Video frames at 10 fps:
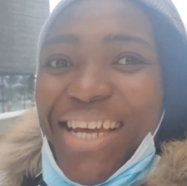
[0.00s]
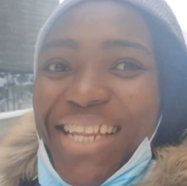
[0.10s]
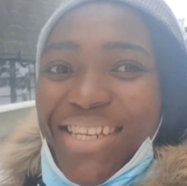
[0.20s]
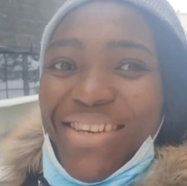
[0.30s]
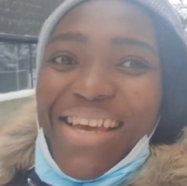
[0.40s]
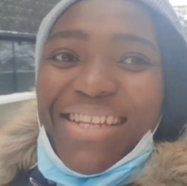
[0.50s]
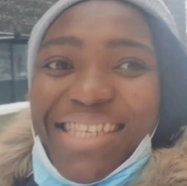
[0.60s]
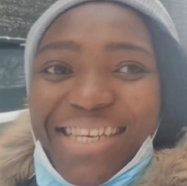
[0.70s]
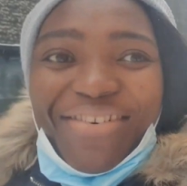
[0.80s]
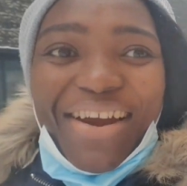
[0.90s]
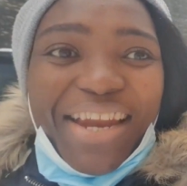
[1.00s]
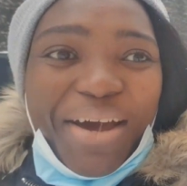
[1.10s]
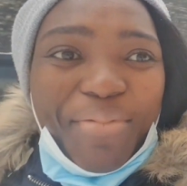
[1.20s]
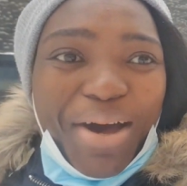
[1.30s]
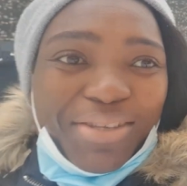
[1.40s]
you can see right
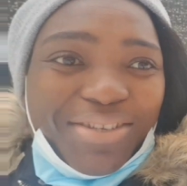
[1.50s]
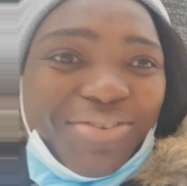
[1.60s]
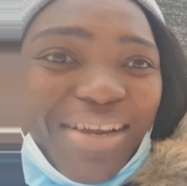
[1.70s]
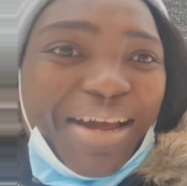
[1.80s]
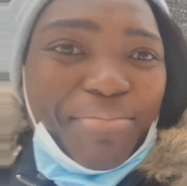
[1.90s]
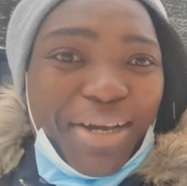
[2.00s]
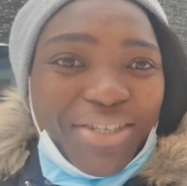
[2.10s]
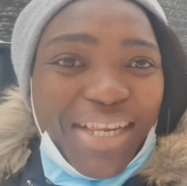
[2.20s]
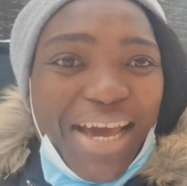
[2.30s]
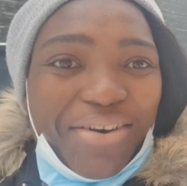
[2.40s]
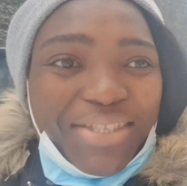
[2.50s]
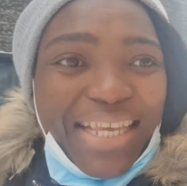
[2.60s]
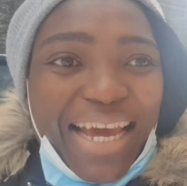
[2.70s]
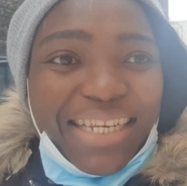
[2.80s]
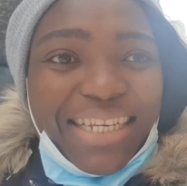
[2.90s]
now I'm actually
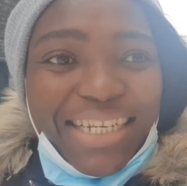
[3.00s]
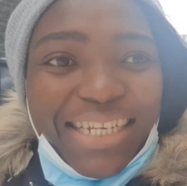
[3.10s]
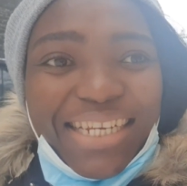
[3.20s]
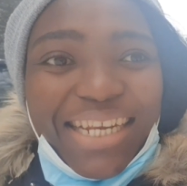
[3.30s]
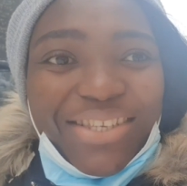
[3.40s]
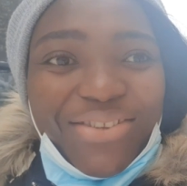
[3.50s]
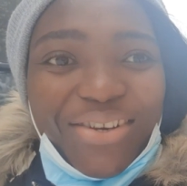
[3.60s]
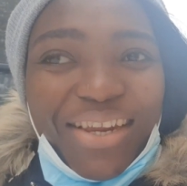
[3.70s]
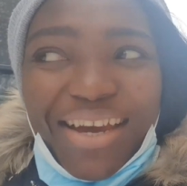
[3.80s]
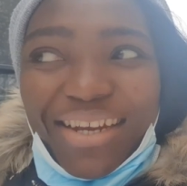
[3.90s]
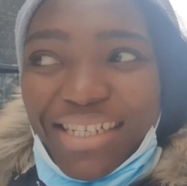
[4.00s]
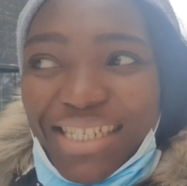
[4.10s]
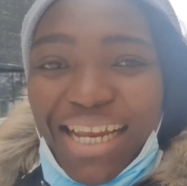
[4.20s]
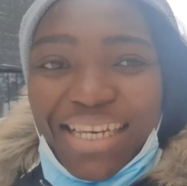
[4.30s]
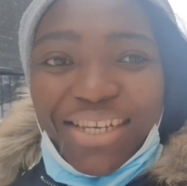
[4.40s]
outside in Estonia, in
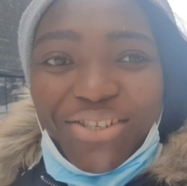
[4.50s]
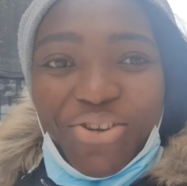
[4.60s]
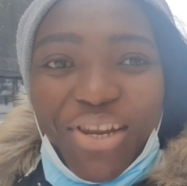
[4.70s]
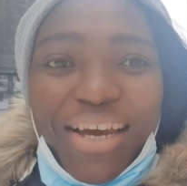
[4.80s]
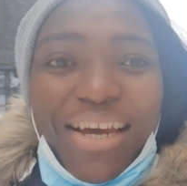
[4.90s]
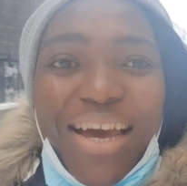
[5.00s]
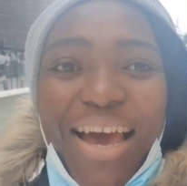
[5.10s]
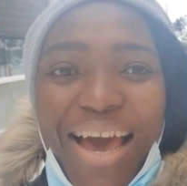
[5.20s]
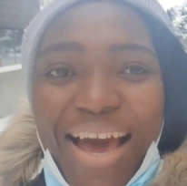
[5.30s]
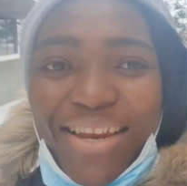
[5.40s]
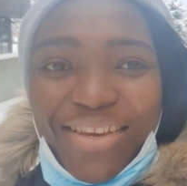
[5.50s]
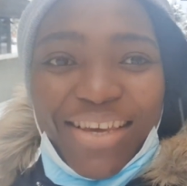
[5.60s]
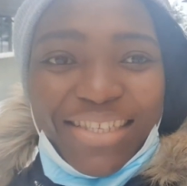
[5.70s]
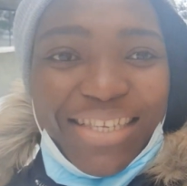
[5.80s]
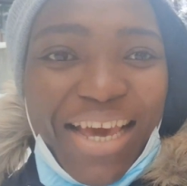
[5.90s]
Tallinn, Estonia, and you can
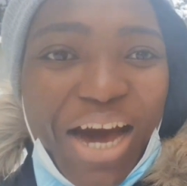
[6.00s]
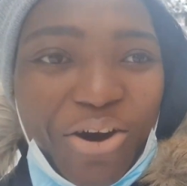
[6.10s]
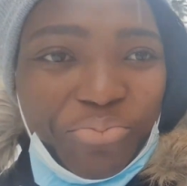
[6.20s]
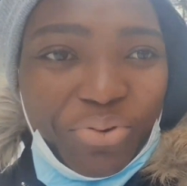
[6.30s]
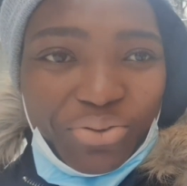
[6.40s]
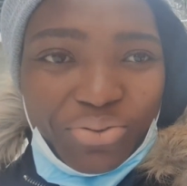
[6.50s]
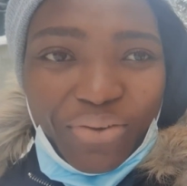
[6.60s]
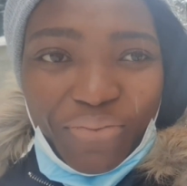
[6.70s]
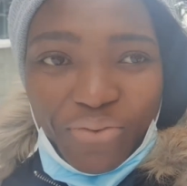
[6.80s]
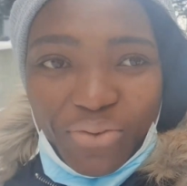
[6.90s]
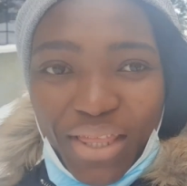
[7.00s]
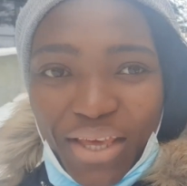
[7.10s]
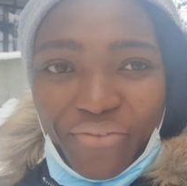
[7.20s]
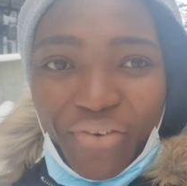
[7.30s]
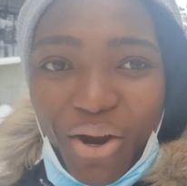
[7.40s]
see how beautiful the
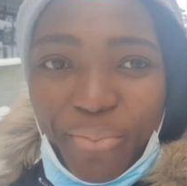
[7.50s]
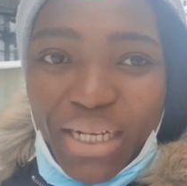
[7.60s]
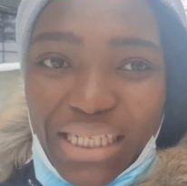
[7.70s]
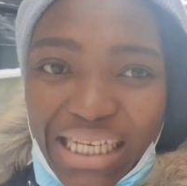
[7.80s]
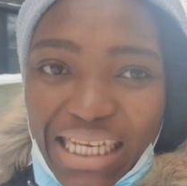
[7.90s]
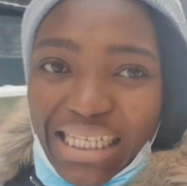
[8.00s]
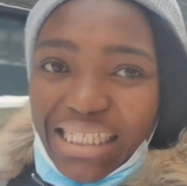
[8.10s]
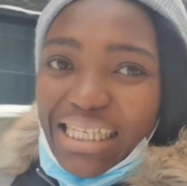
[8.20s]
environment is.